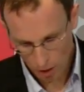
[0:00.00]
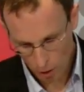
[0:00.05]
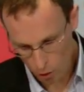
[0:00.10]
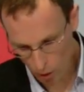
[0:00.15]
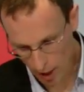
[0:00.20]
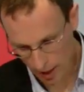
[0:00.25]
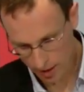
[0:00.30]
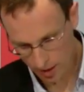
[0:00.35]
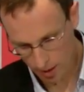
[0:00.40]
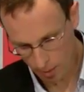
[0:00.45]

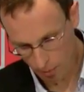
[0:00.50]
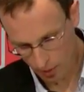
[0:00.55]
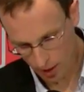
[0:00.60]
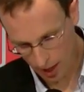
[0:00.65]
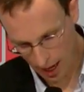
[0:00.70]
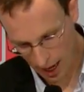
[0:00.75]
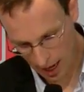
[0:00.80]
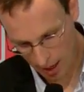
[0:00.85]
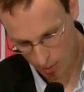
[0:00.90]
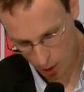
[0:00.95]
Right.
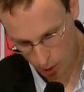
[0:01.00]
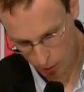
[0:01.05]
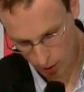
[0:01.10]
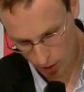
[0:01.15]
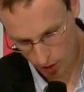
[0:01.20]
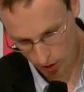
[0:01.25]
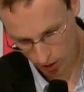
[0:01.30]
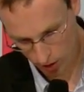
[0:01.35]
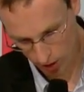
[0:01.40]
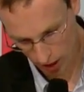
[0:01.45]
I'm
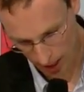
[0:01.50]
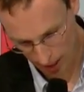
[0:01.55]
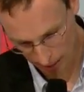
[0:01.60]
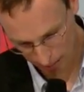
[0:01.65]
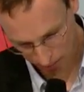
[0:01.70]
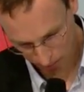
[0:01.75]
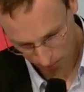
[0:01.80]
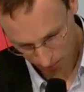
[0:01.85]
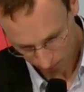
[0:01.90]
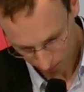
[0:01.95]
almost
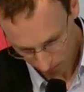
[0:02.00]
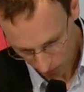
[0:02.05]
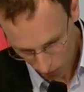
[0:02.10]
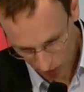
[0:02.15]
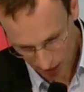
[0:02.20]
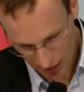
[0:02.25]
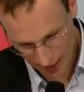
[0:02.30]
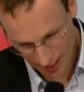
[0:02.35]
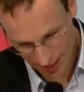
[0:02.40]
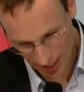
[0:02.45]

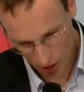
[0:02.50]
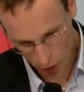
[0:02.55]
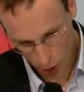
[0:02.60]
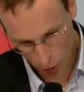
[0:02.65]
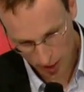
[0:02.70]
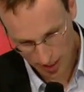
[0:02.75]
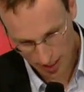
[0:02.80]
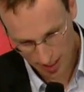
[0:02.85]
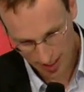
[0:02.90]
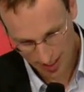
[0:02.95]
done
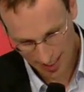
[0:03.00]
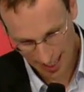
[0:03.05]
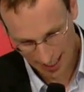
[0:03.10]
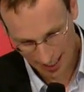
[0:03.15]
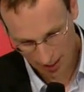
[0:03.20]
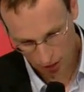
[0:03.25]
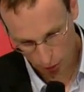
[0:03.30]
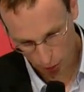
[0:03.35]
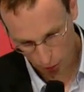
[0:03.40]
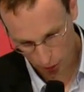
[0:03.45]
with this
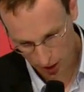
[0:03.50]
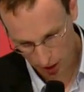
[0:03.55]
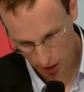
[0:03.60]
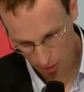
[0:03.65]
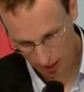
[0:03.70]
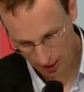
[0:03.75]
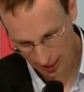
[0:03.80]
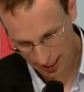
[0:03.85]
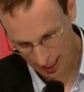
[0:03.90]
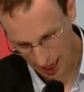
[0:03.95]
second
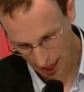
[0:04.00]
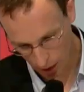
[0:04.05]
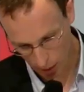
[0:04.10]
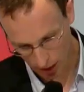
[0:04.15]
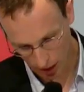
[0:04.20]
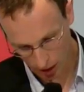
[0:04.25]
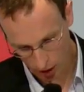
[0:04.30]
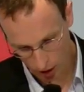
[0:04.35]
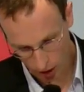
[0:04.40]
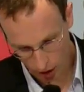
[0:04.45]
freedom, and then I
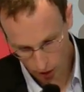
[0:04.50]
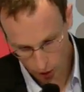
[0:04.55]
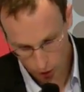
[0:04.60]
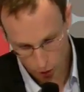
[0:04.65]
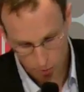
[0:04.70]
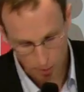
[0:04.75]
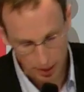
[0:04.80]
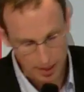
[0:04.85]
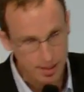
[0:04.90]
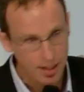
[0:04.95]
will
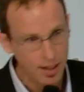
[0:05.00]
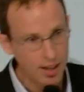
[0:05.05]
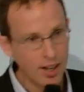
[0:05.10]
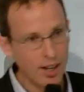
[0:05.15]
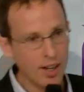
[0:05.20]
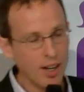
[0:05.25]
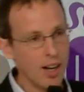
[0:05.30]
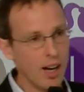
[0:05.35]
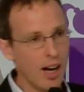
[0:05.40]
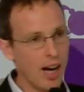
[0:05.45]
conclude, but
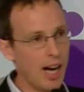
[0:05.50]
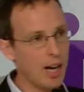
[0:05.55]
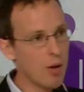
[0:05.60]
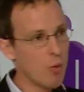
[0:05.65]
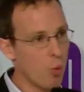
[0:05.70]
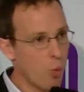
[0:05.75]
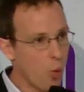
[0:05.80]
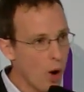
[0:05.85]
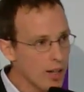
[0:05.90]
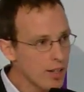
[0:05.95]
I
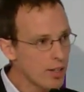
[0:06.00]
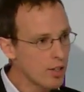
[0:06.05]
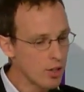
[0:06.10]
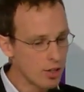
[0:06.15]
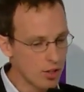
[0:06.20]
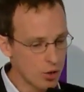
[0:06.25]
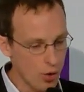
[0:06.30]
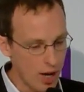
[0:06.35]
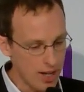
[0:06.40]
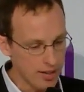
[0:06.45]
want to
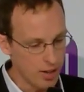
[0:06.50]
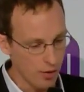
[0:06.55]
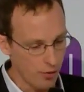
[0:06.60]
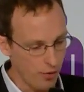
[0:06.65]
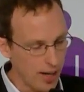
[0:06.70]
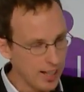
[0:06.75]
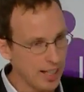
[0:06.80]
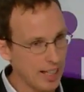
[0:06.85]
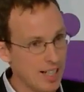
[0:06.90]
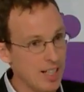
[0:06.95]
stress the
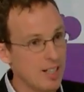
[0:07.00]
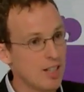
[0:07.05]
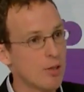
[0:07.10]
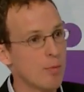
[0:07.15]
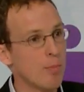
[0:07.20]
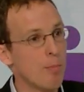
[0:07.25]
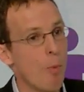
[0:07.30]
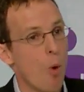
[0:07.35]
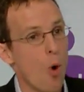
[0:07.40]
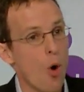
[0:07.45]
fact that it's
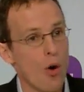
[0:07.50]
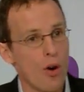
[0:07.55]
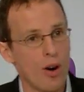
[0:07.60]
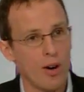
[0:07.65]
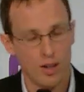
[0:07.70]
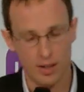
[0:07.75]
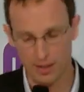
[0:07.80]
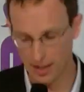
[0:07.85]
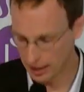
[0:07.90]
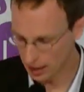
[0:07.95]

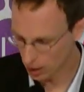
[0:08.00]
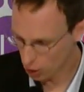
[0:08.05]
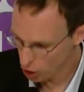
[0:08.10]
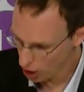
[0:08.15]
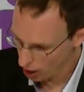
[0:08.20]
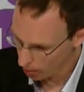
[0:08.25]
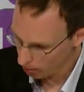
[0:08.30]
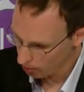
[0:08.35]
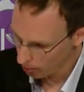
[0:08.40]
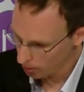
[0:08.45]
more than a
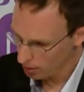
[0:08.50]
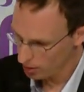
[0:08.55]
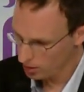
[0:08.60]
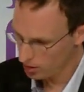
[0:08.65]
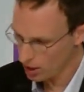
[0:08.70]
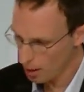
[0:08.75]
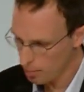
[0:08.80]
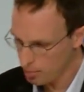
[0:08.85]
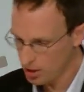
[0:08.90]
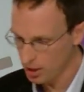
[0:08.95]
job
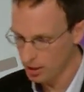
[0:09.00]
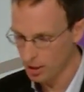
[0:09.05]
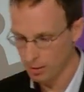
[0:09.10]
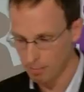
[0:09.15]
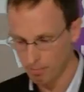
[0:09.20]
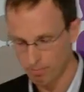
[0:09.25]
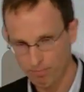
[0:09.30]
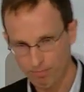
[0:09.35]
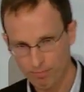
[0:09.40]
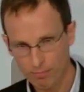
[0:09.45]
subsidy.
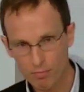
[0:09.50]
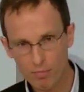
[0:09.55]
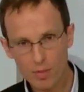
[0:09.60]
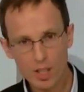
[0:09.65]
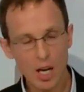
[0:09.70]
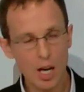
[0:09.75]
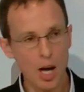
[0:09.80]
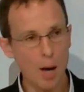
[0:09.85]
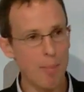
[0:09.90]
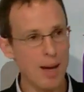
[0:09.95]

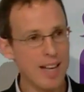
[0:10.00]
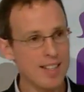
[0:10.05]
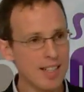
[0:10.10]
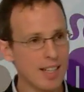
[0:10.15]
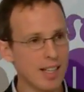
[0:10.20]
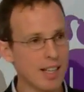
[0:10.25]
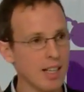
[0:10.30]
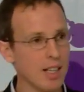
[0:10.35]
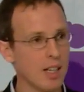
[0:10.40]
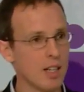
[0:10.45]
A
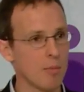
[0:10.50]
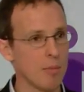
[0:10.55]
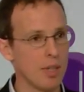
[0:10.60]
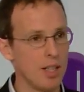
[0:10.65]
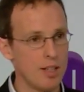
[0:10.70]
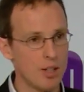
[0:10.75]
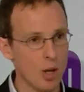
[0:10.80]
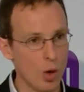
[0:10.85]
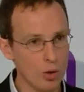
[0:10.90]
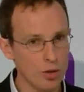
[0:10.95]
basic income
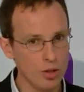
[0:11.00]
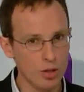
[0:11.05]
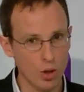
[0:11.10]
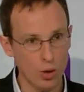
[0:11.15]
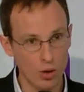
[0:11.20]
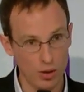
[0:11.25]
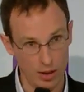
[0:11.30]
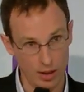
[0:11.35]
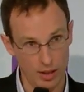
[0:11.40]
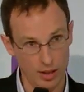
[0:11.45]
is
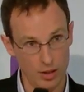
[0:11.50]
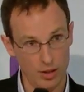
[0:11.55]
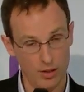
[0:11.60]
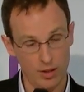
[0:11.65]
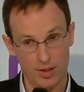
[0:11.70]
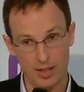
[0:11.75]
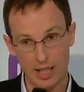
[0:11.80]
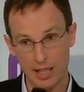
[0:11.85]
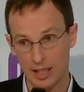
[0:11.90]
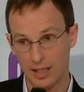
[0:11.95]
also,
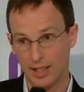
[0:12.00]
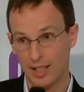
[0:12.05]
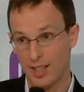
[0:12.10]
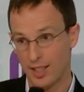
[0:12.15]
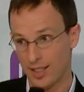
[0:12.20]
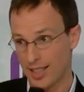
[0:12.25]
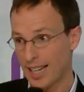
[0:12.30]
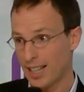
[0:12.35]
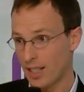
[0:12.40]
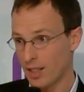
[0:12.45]
still in the
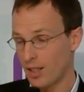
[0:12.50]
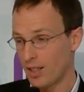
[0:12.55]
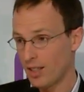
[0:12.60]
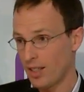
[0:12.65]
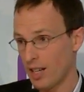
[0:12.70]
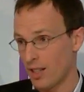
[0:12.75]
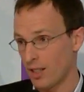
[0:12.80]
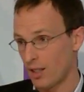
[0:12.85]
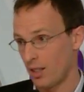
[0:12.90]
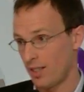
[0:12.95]
second
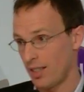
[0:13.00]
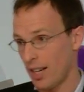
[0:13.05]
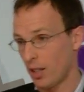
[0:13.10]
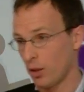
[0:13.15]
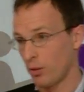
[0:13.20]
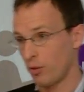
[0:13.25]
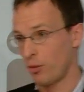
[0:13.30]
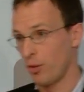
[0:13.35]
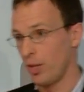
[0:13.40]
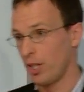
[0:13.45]
sense, the
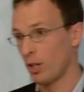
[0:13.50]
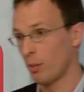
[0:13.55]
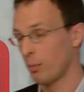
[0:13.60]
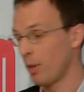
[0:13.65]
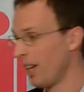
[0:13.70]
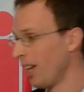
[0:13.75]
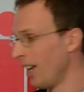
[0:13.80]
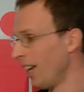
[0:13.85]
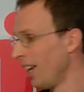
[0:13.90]
second freedom,